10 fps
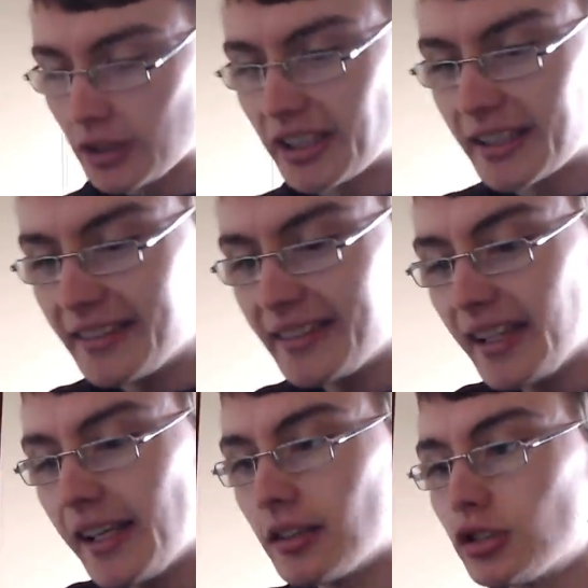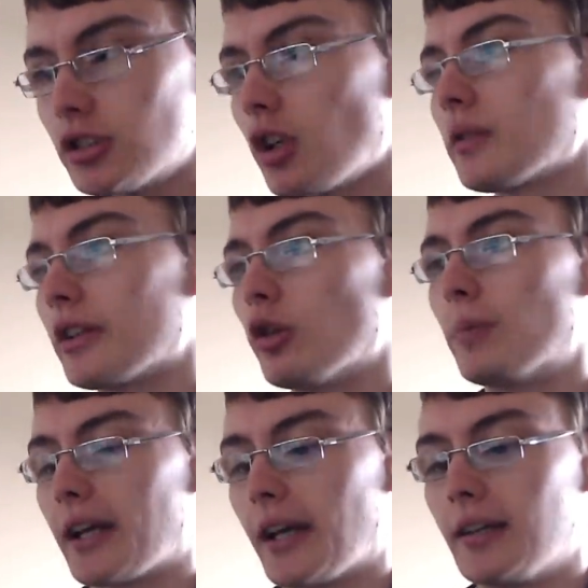You can see, I'll just hold it
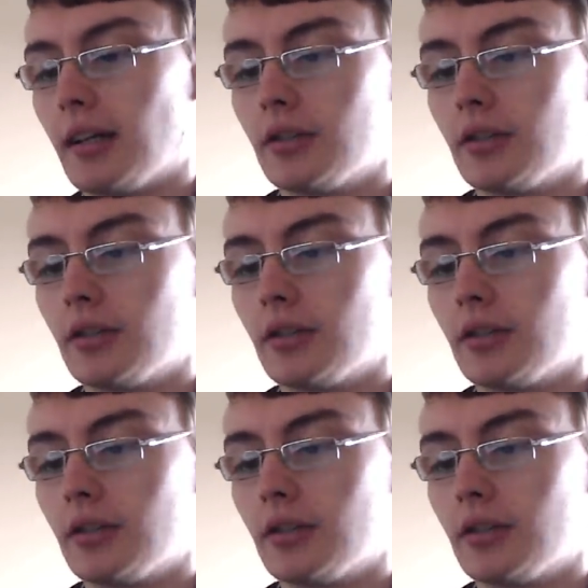up again.